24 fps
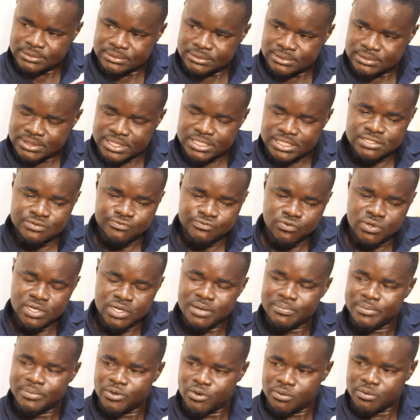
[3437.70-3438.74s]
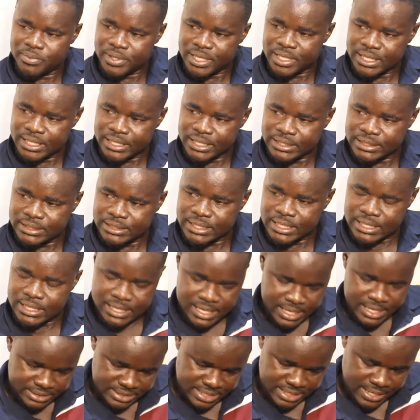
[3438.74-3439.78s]
station for no minimum a day,
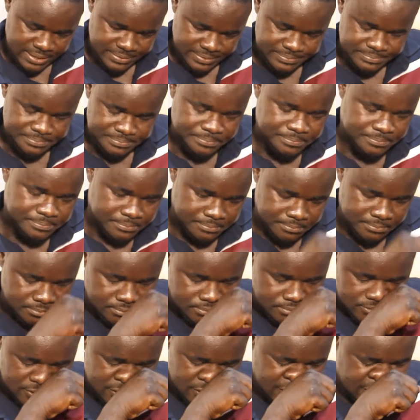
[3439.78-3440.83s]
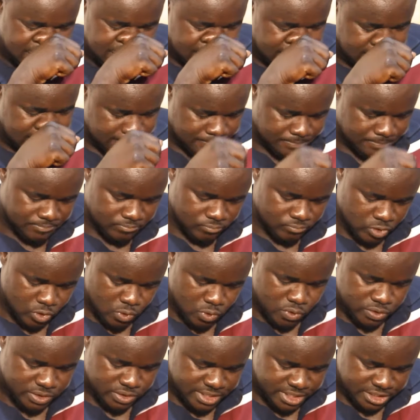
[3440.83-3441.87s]
and Casa. Tree, the
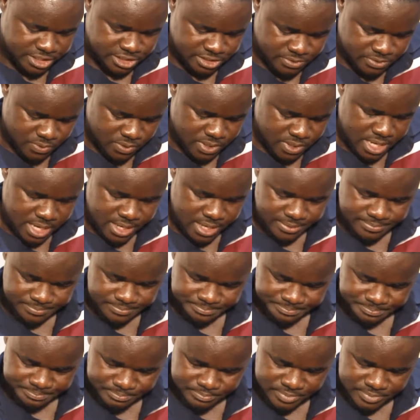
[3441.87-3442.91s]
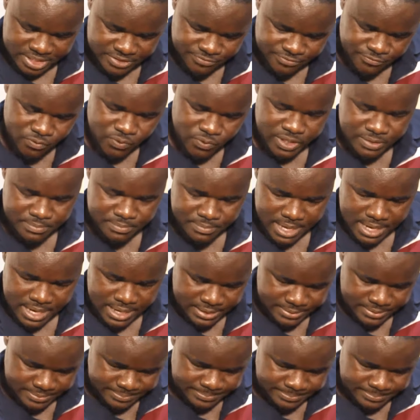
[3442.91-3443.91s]
call station owner, me the phone him,